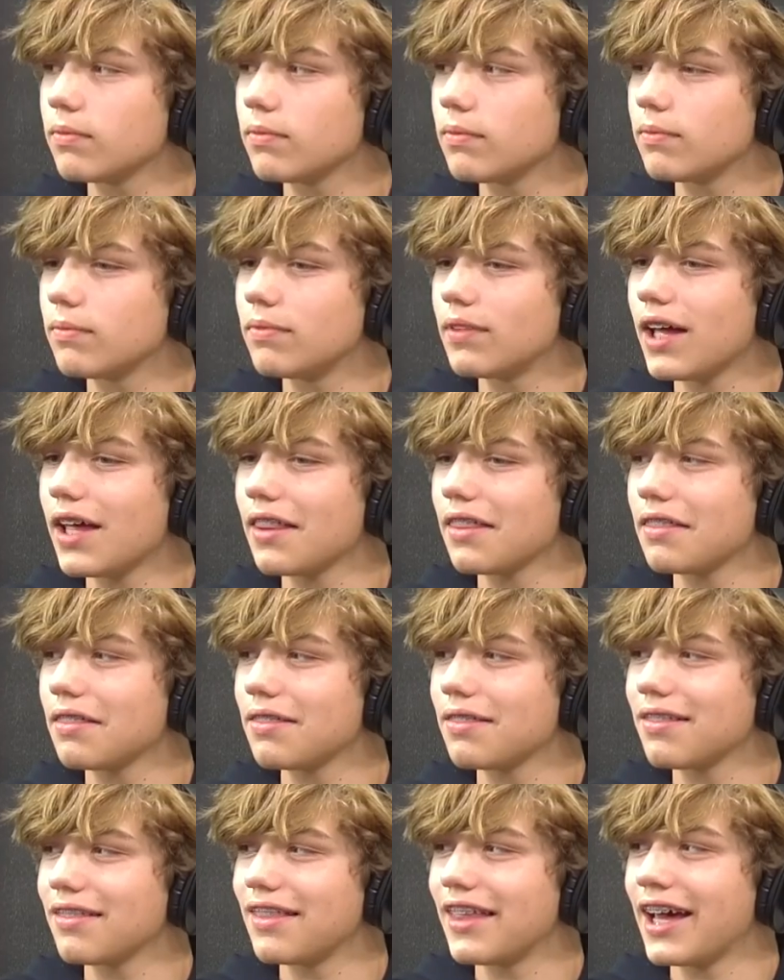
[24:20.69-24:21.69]
Not
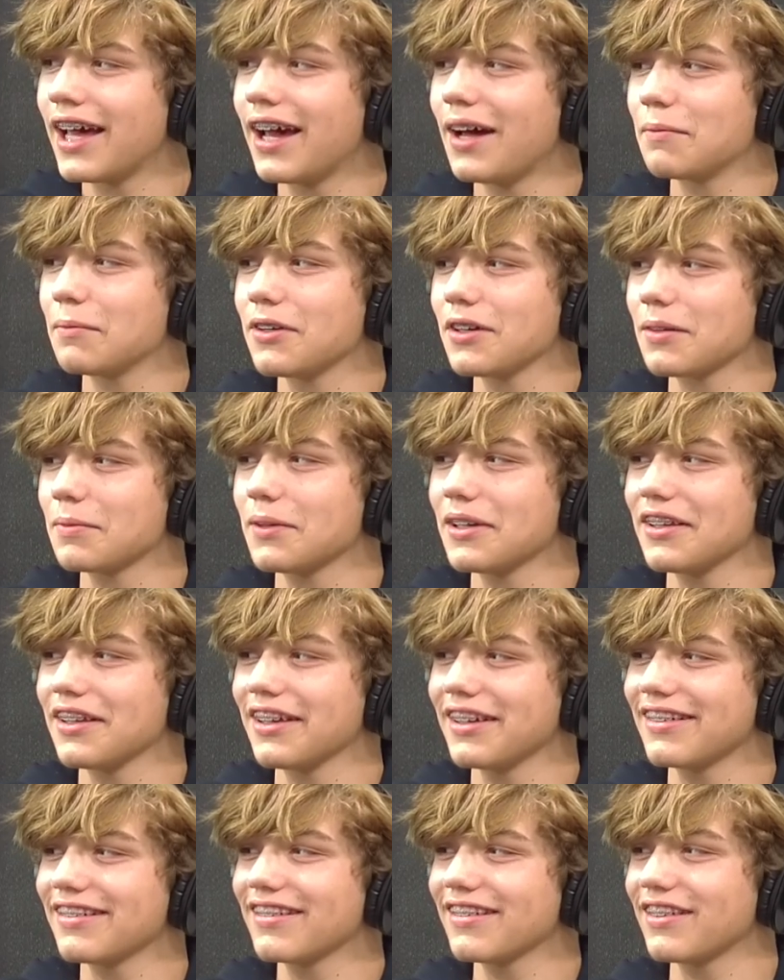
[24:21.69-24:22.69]
that I'm talking about like
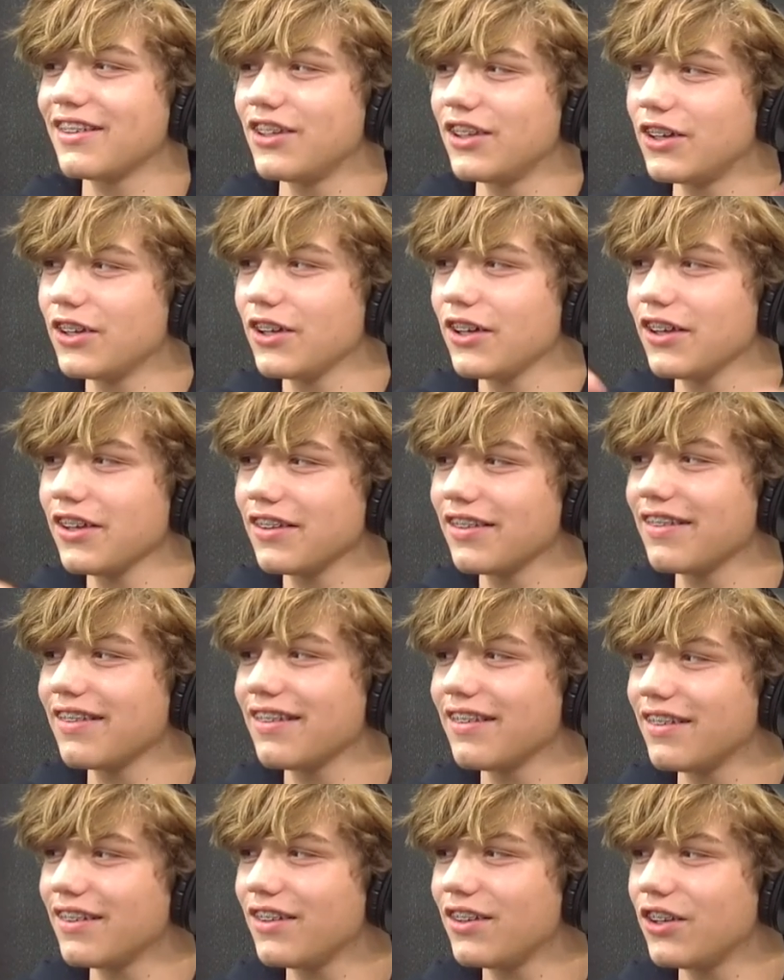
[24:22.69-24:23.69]
you know,
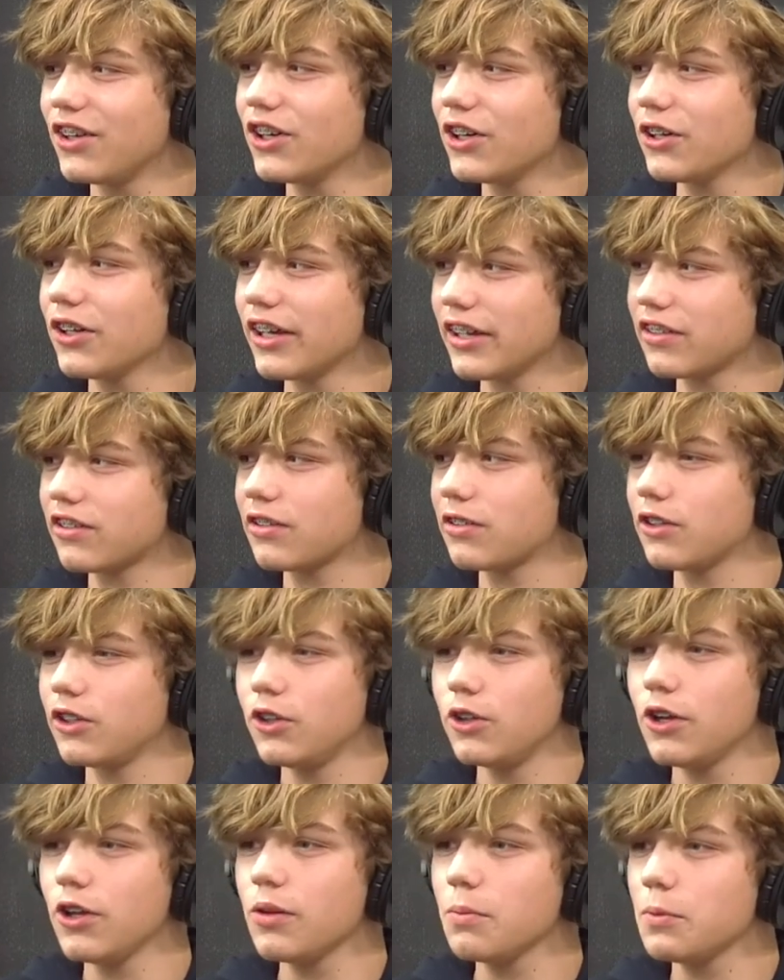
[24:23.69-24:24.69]
you know like you
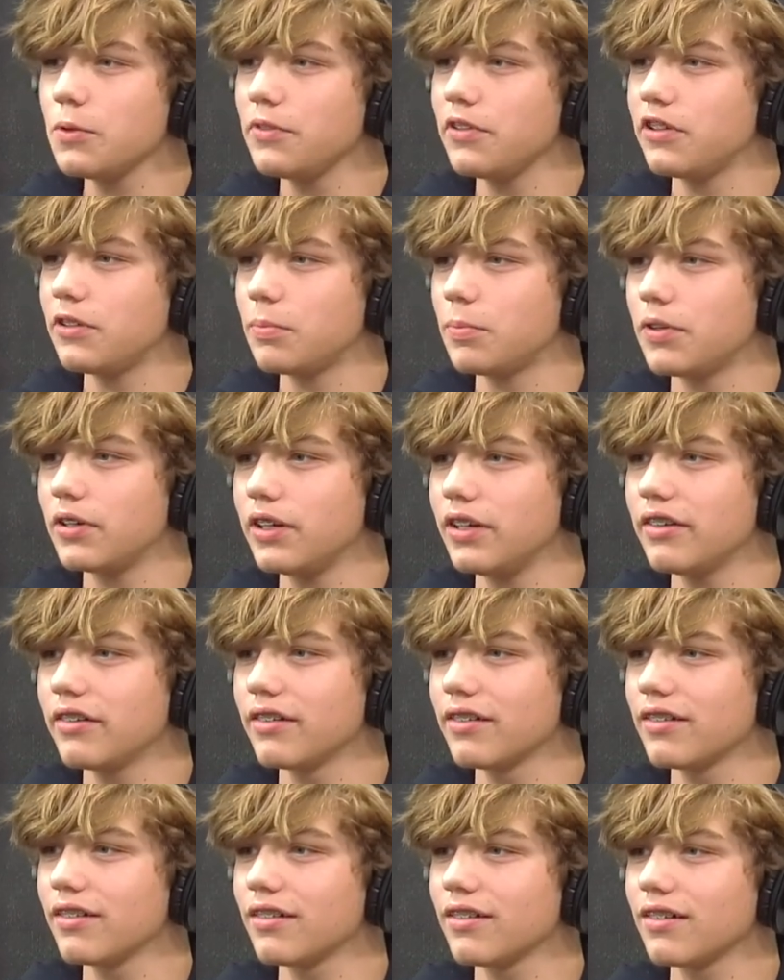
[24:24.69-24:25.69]
know the movie Spree.
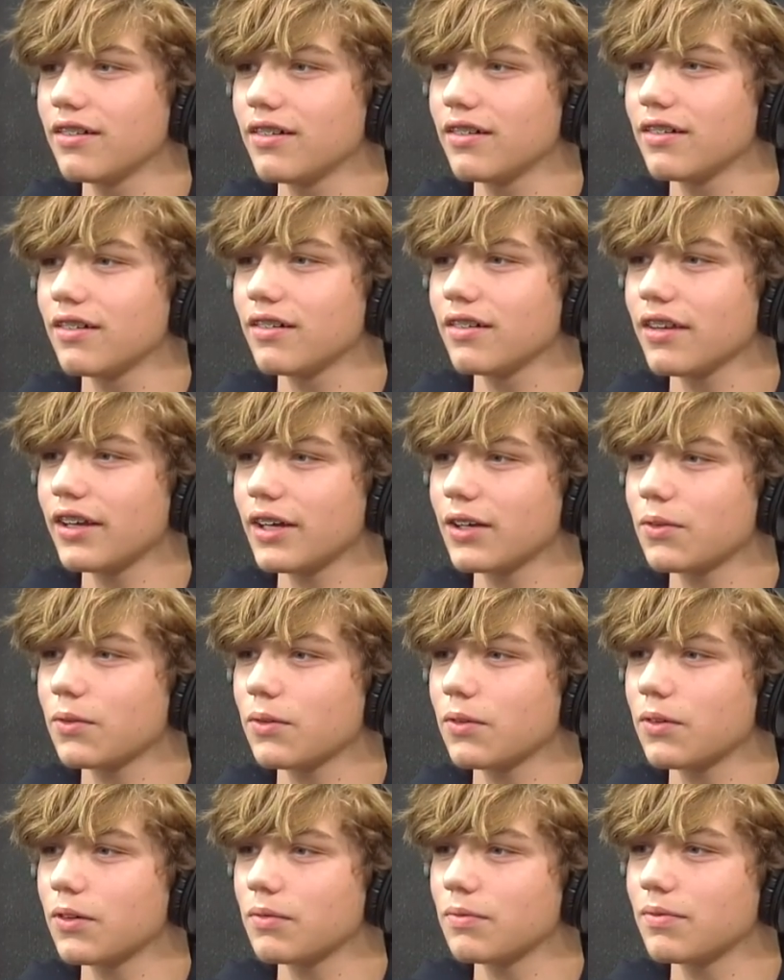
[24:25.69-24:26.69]
No.
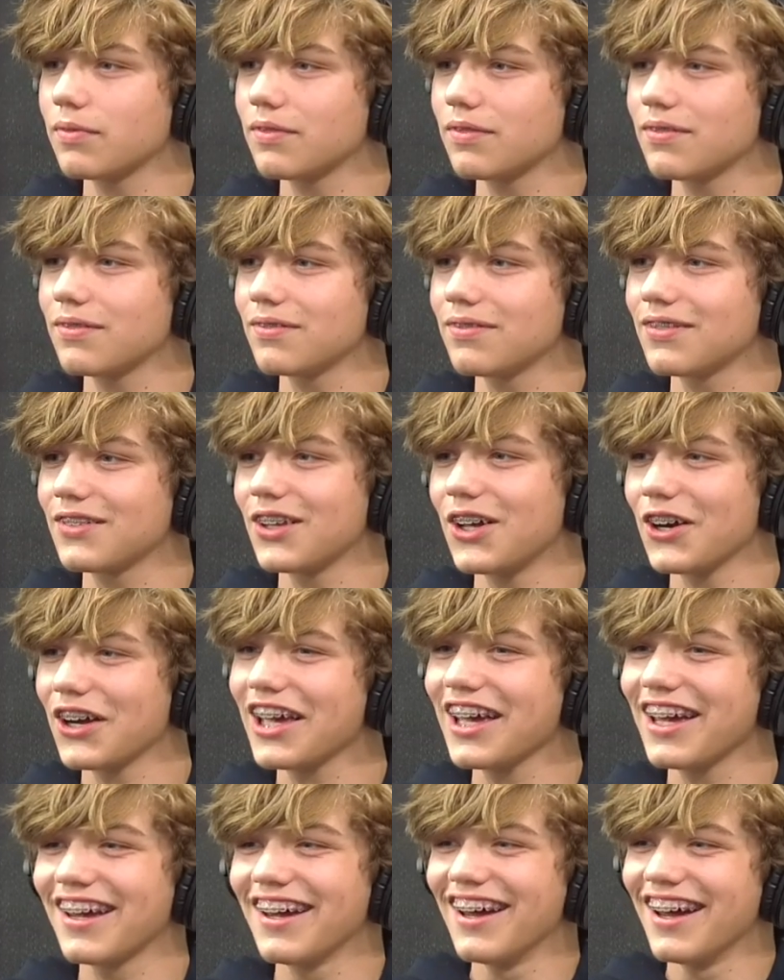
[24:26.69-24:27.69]
Like, uh,
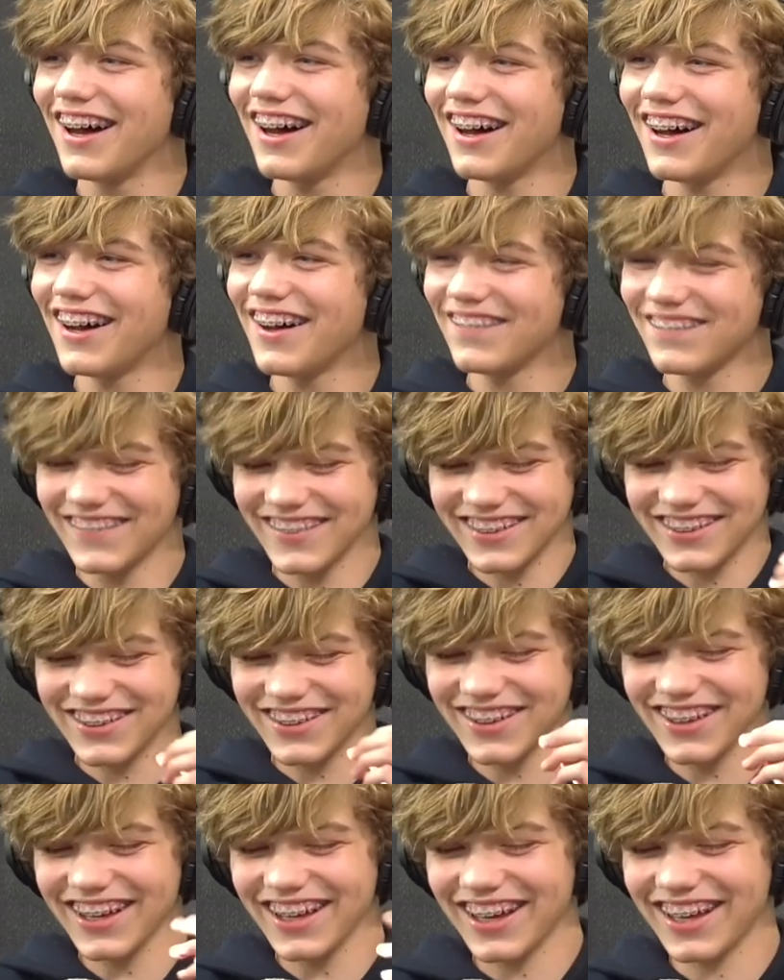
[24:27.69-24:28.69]
okay. Um.
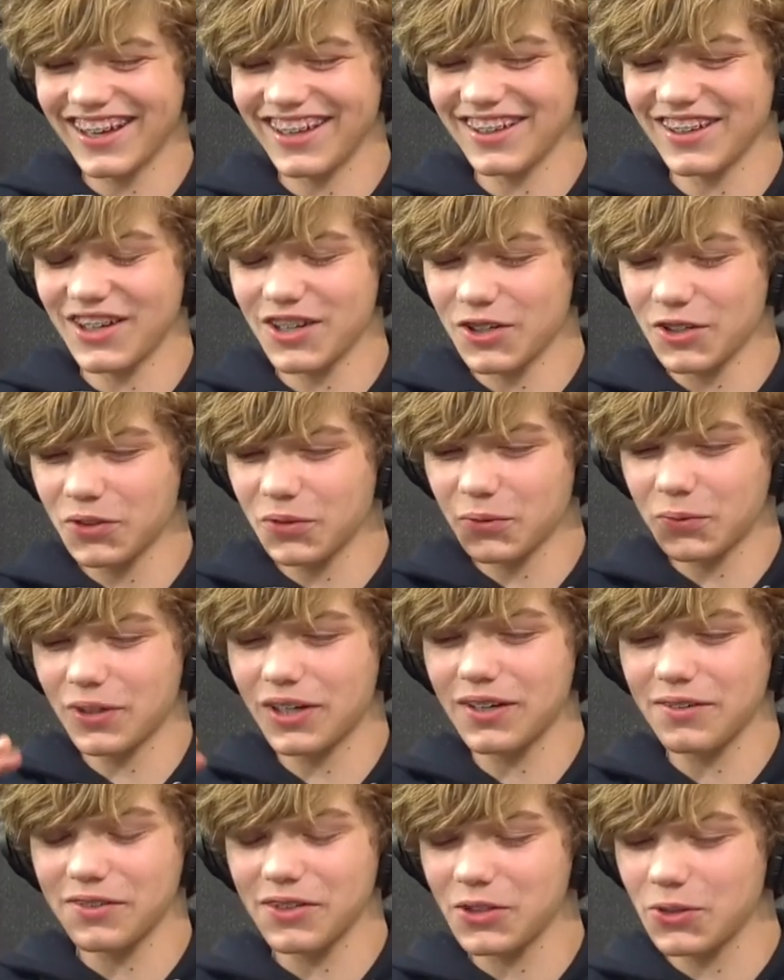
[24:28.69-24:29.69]
so like uh, uh,
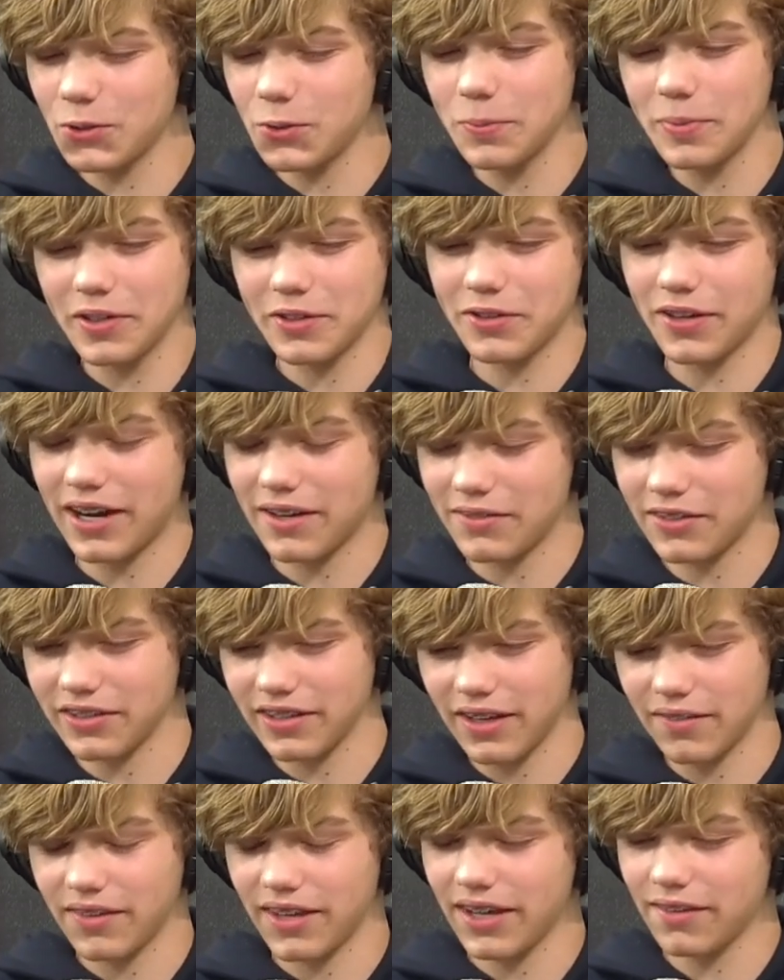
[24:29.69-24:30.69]
whatever Uber drivers
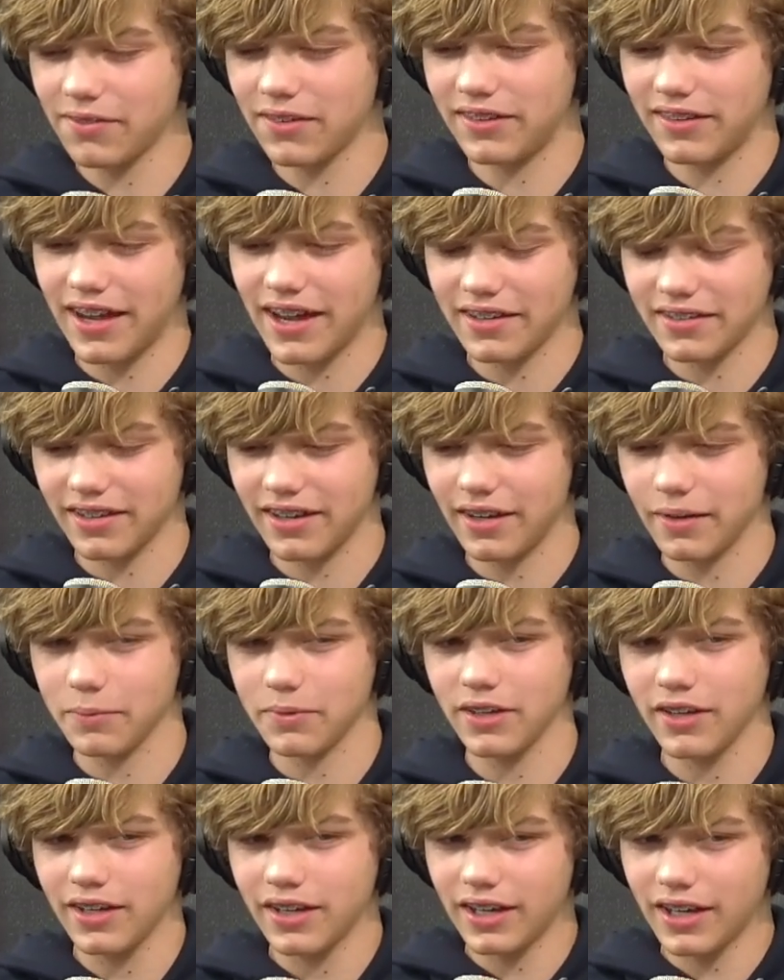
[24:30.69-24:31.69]
have, they have a dash cams.
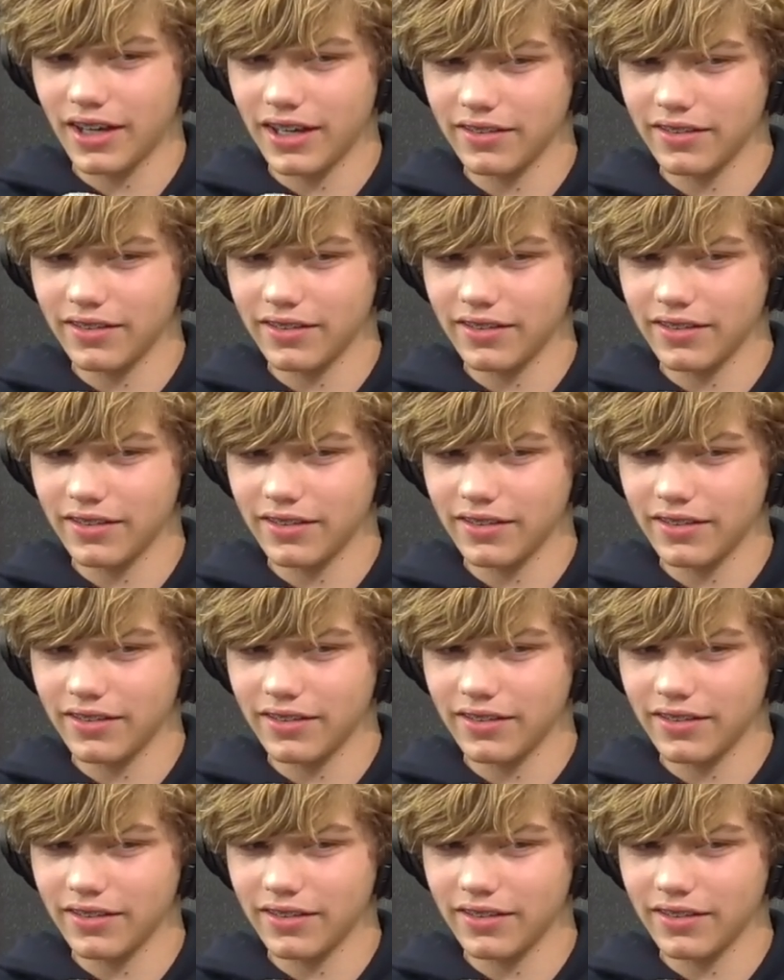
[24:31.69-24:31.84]
Right.